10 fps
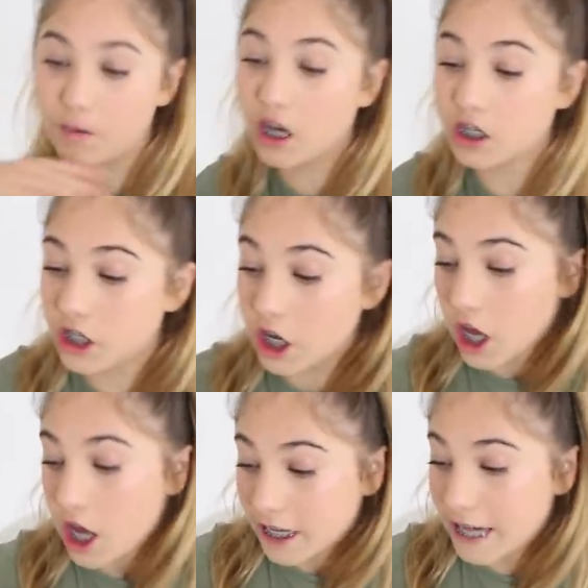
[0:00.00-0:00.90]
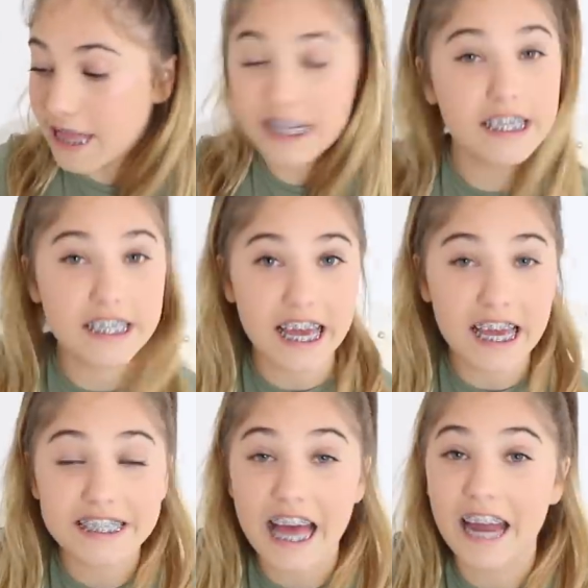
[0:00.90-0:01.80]
But yeah, this is
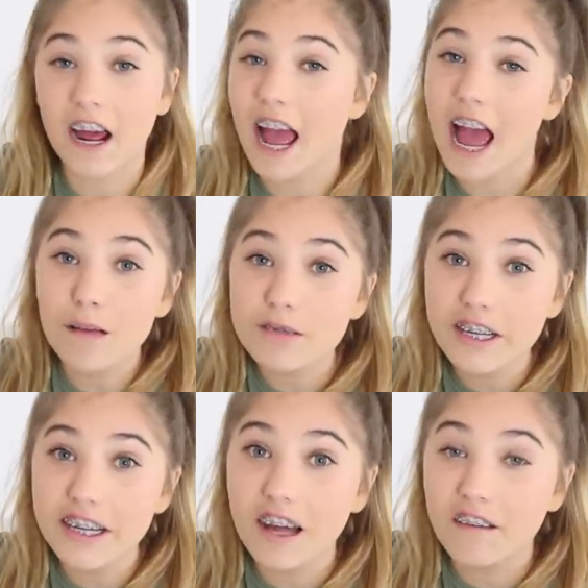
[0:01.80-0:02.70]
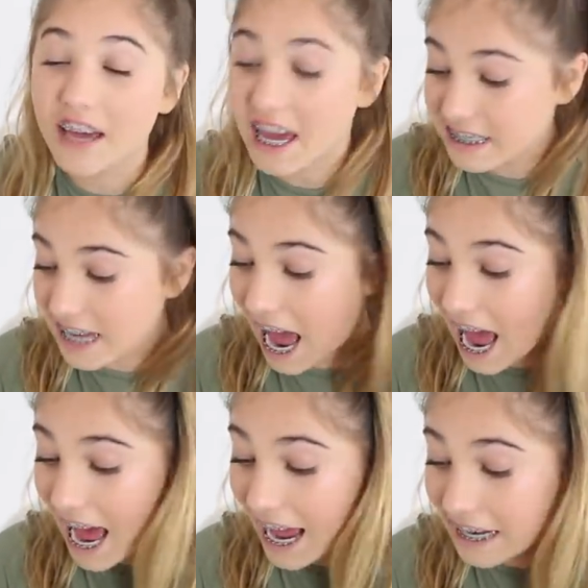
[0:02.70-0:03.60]
it and I absolutely love it
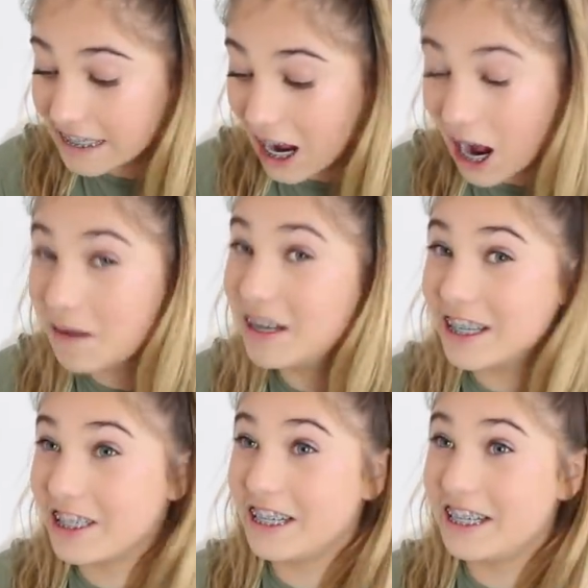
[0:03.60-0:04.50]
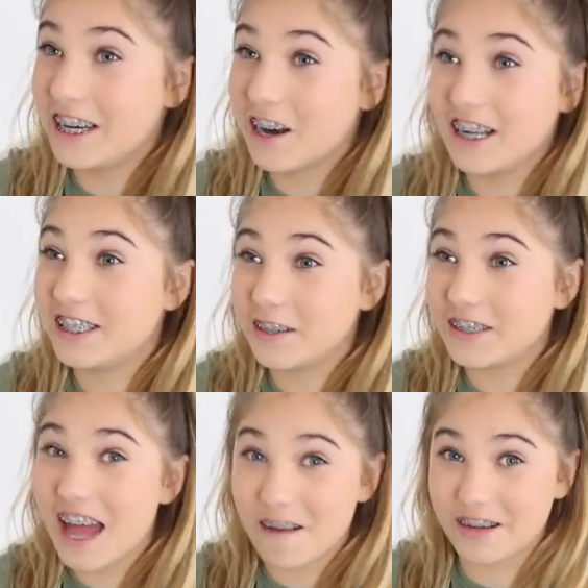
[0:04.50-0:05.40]
and I'm literally going to
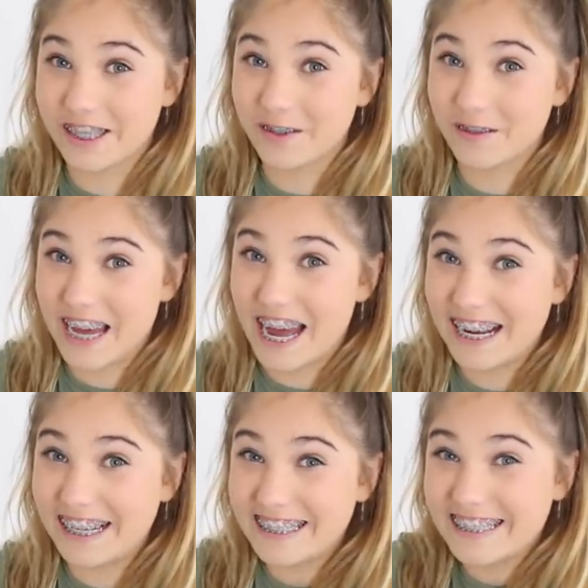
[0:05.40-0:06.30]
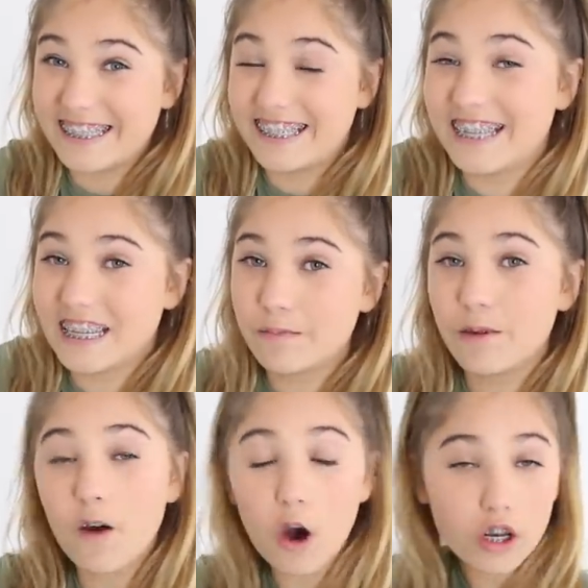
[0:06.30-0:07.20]
use it every single day. Let's
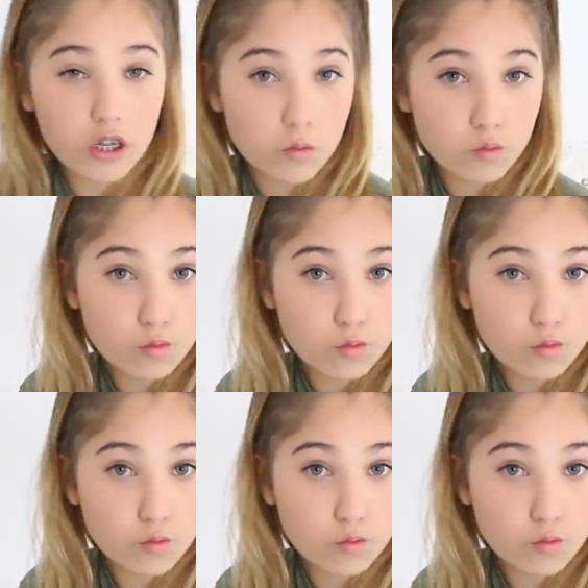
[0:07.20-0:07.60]
move on.